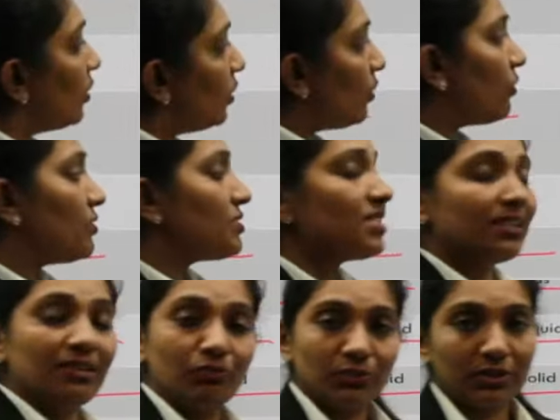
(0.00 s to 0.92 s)
glucose
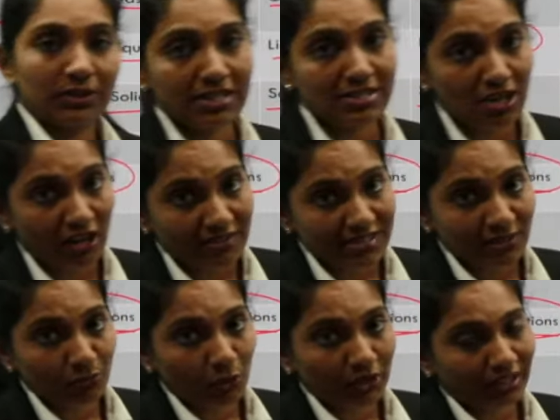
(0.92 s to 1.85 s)
dissolves
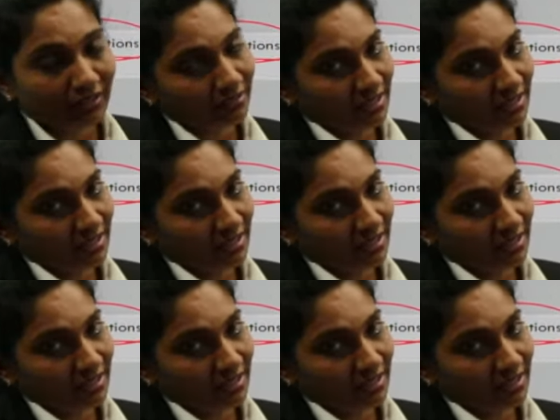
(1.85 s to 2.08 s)
in water.